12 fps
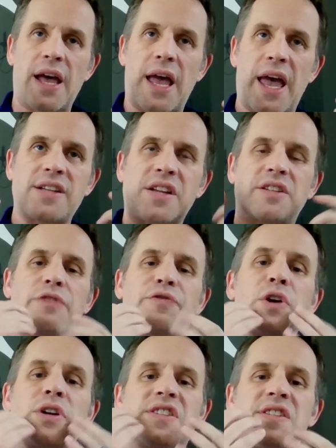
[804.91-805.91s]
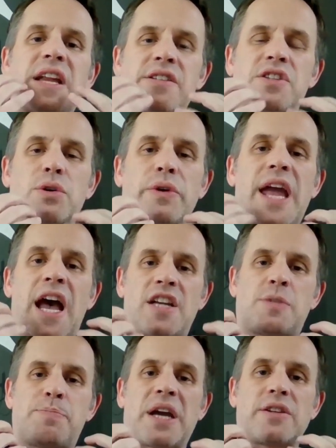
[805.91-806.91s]
has a different sensory
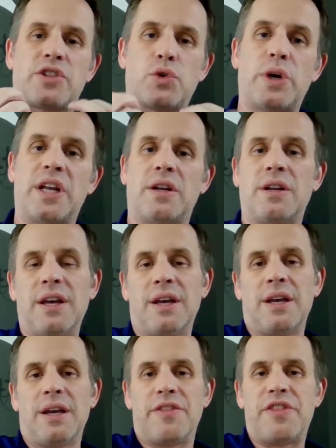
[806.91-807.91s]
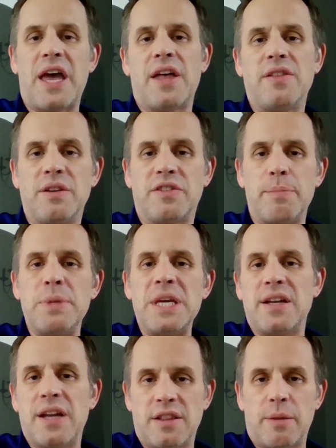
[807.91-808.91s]
aspect to it than the
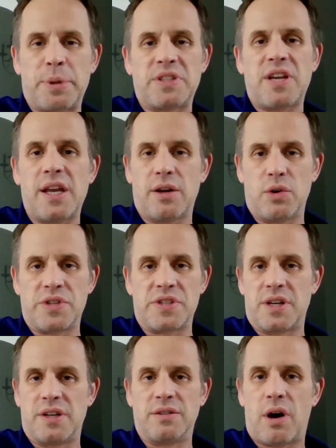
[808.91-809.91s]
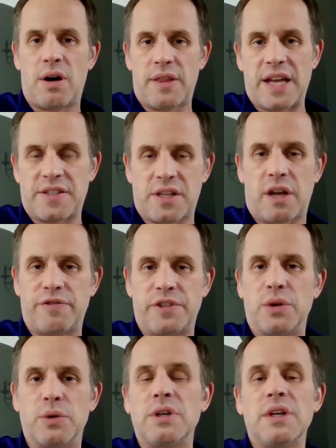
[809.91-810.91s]
meat and the potatoes and all that stuff
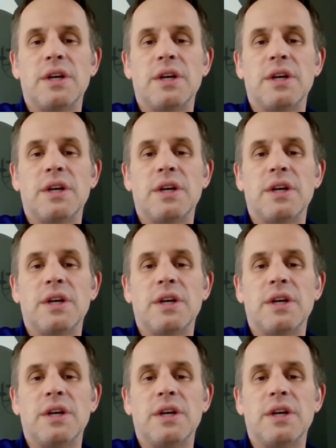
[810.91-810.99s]
do.